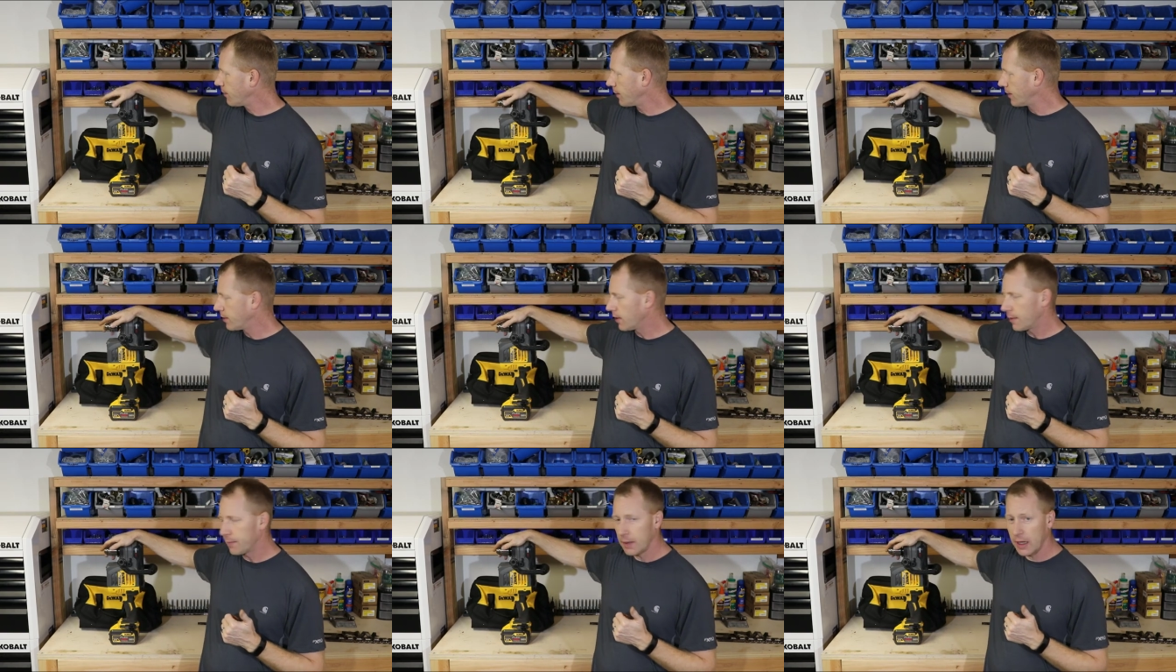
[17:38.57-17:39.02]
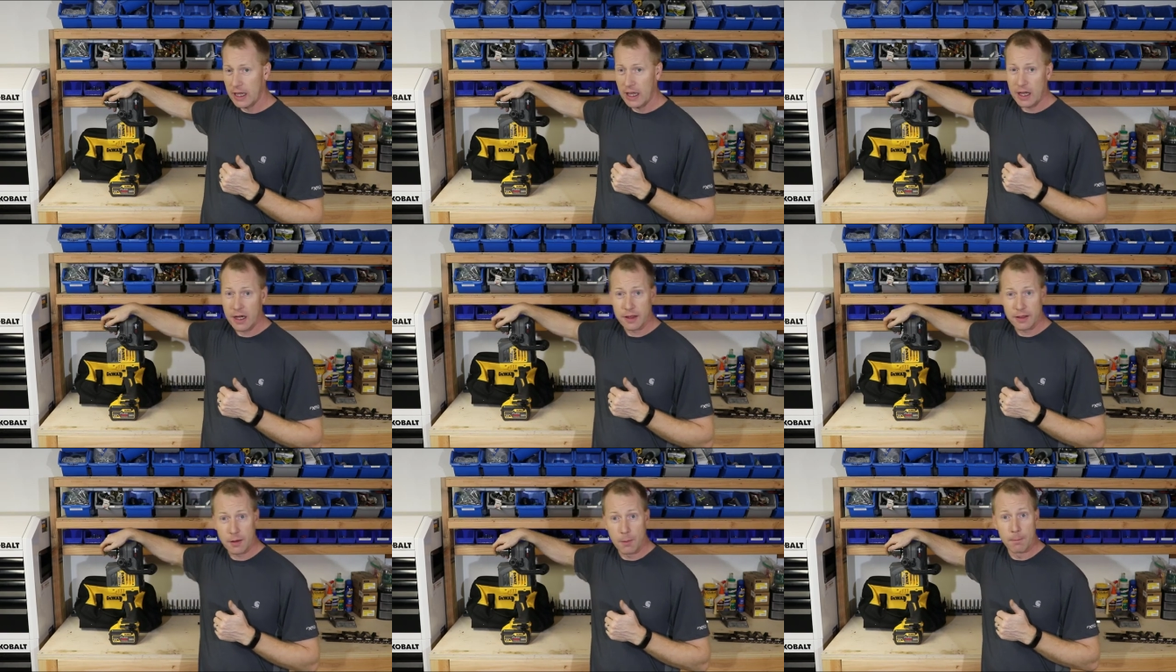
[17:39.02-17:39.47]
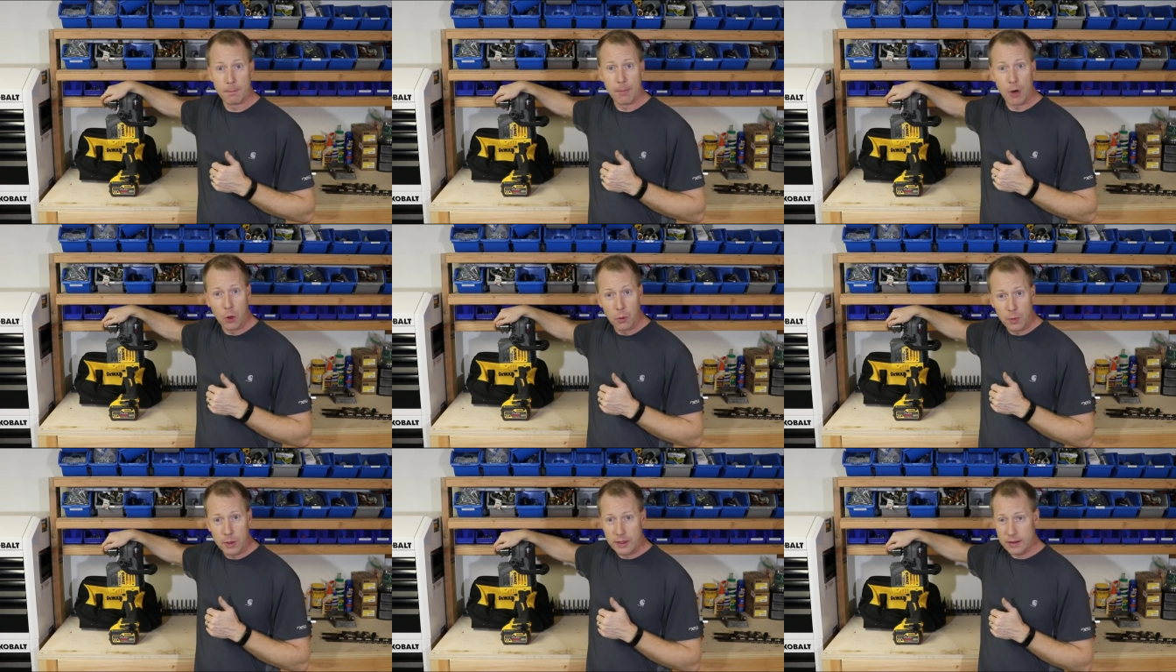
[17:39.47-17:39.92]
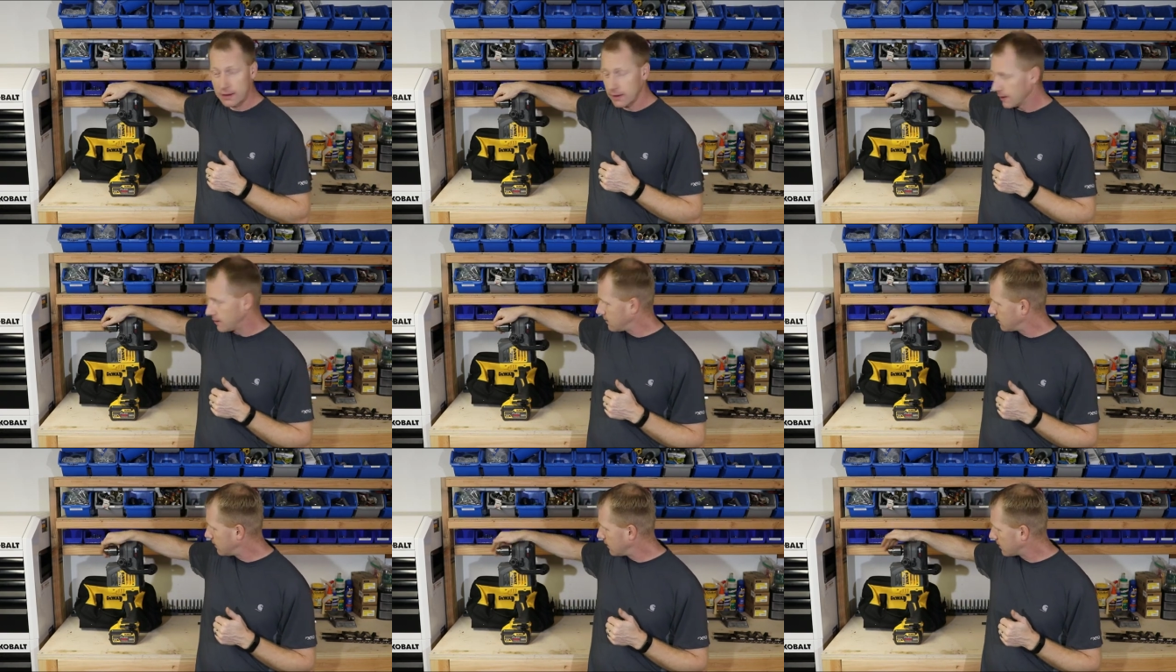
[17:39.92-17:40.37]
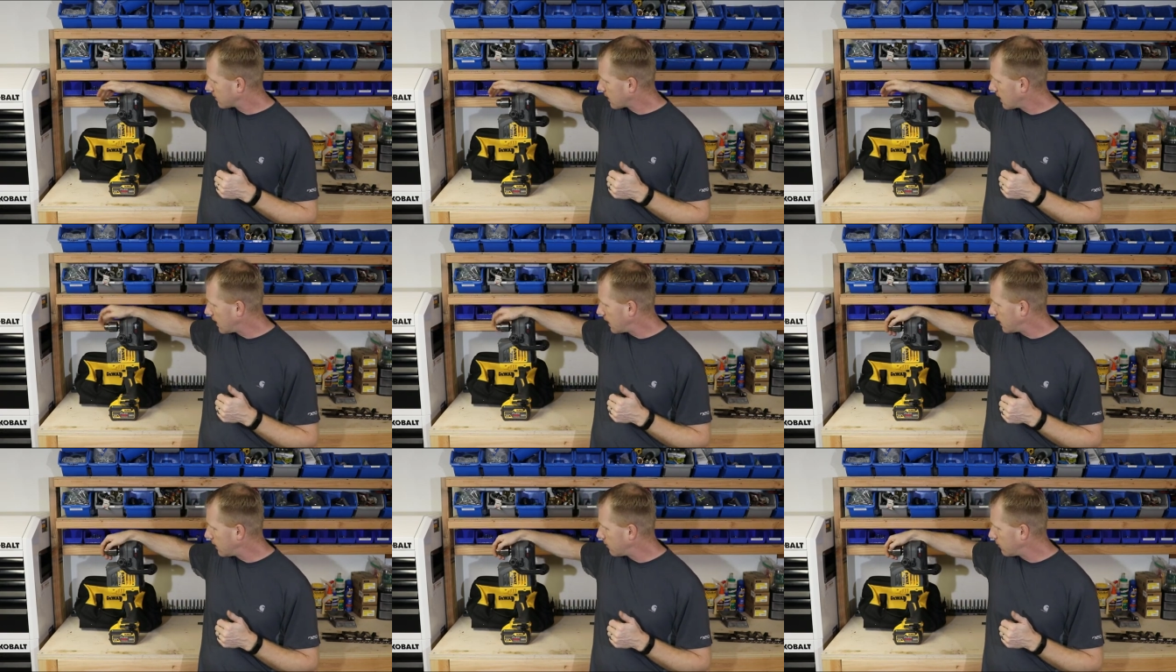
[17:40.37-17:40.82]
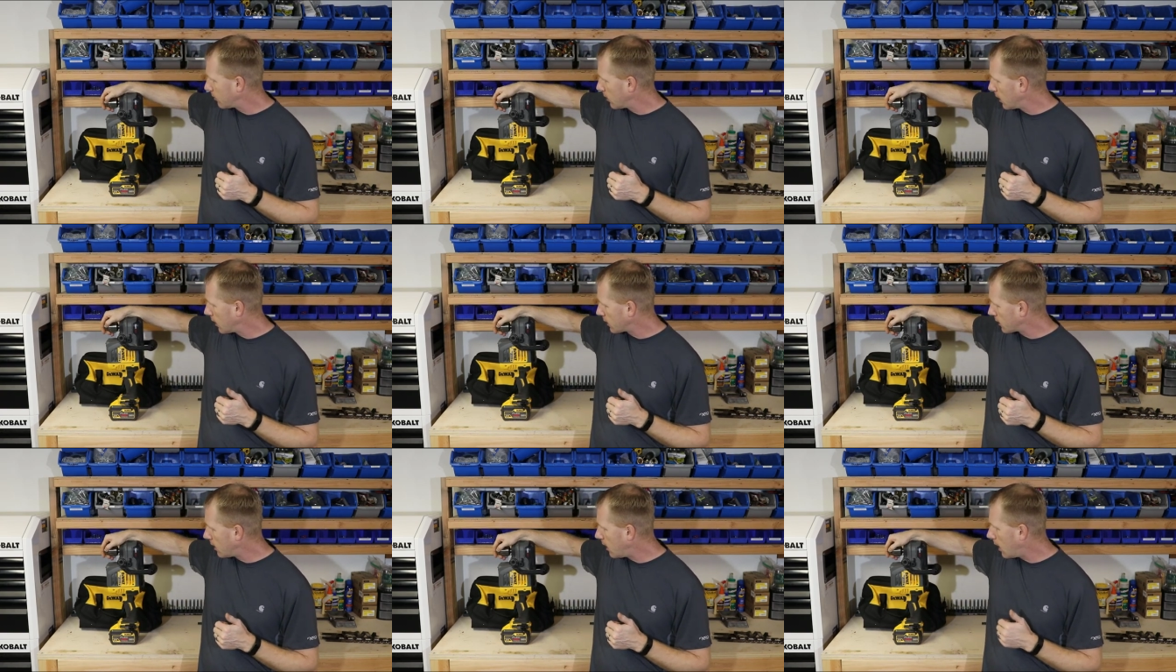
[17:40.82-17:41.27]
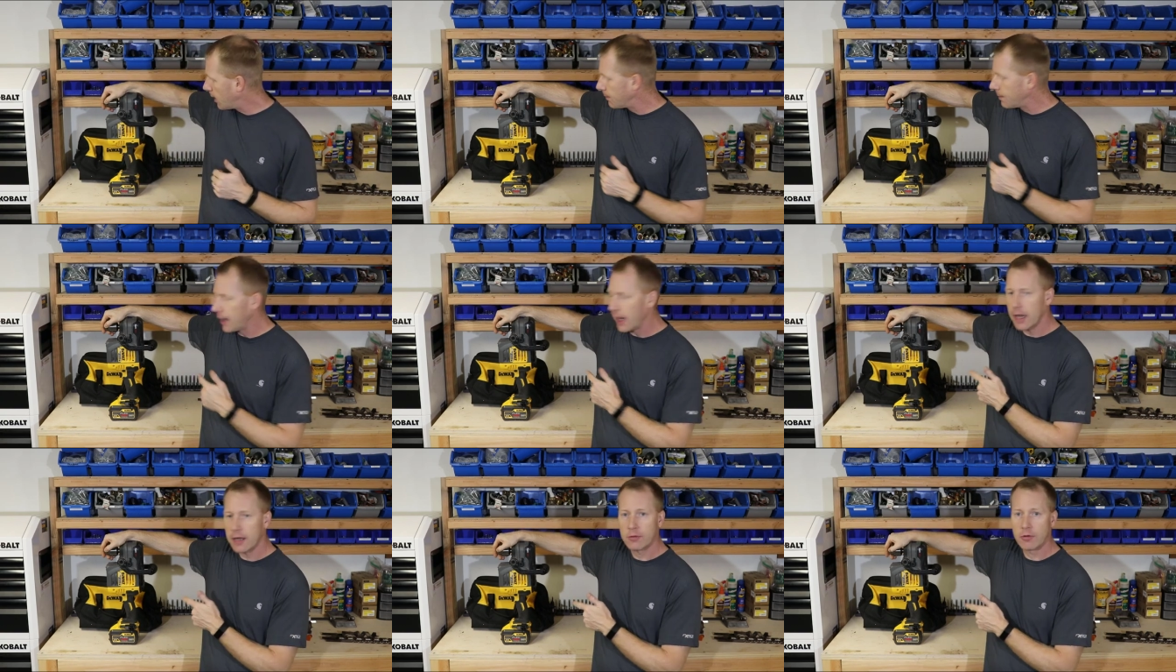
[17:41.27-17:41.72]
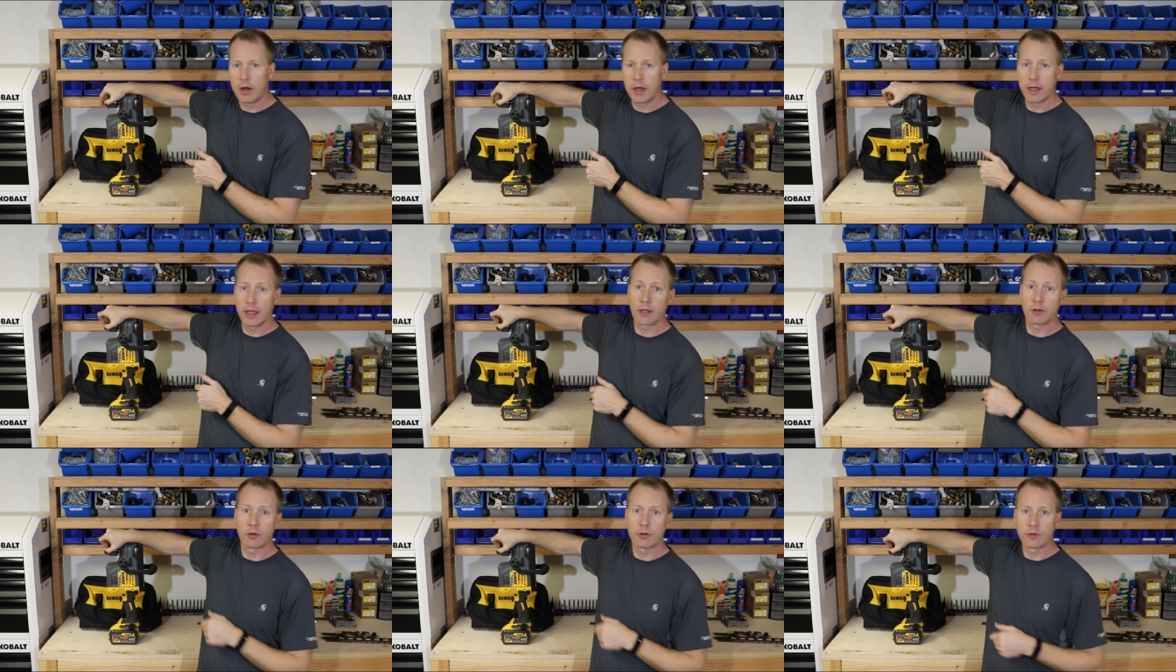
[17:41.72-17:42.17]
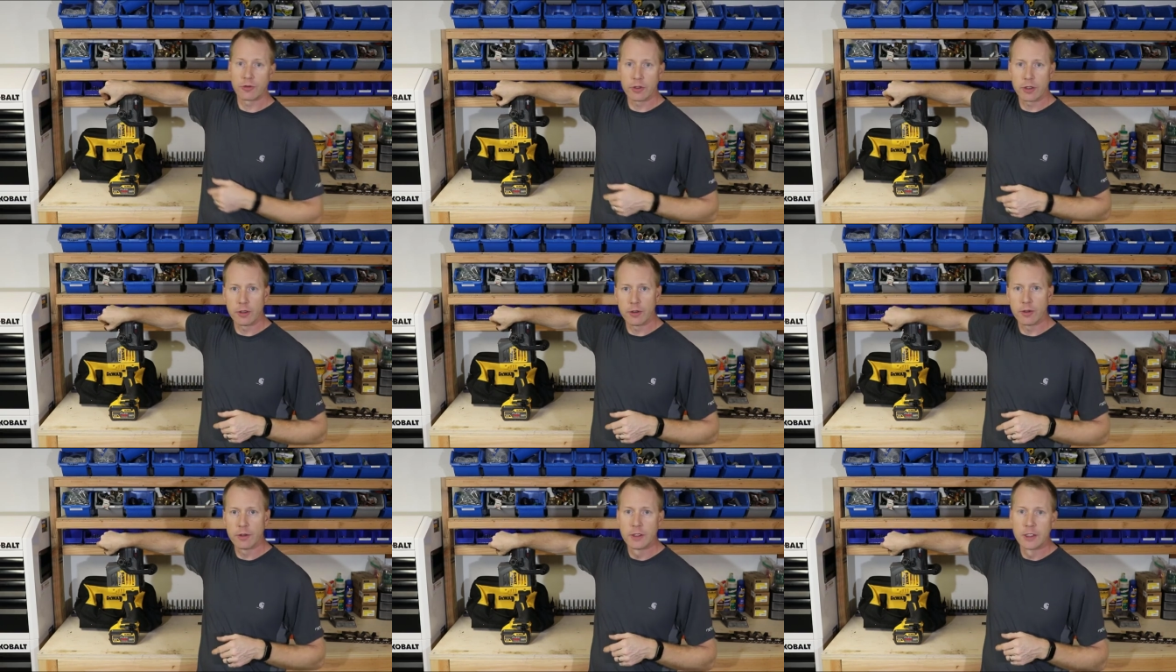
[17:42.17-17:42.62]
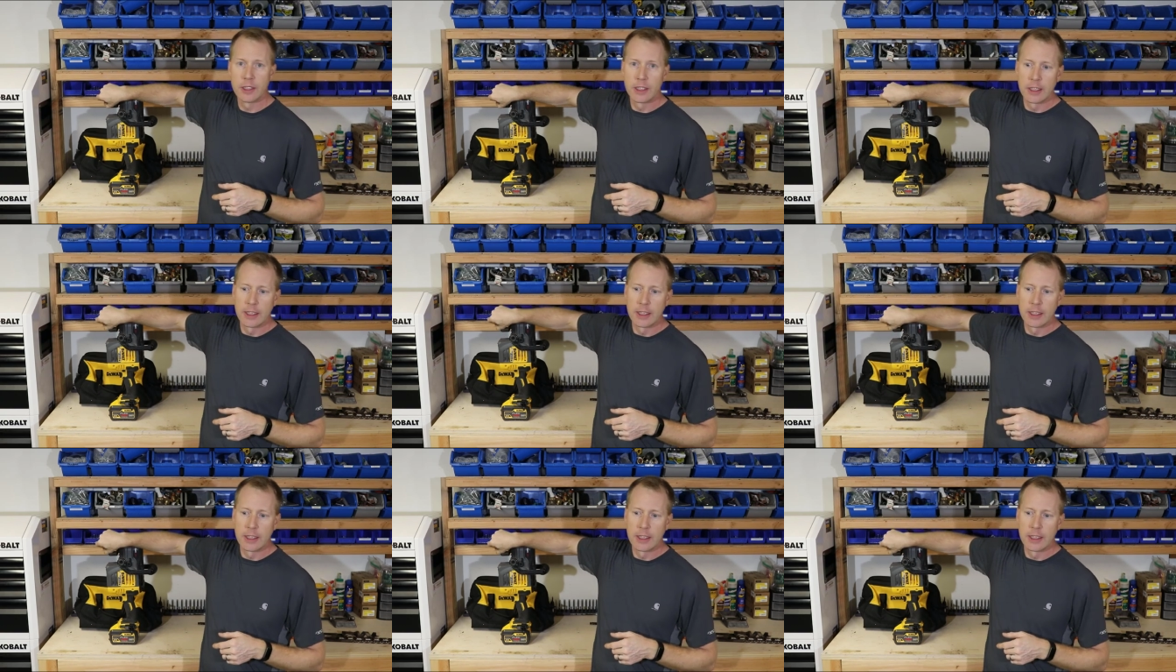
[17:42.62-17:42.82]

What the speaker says: the top of my head at the moment that's this kind of compact right angle drill.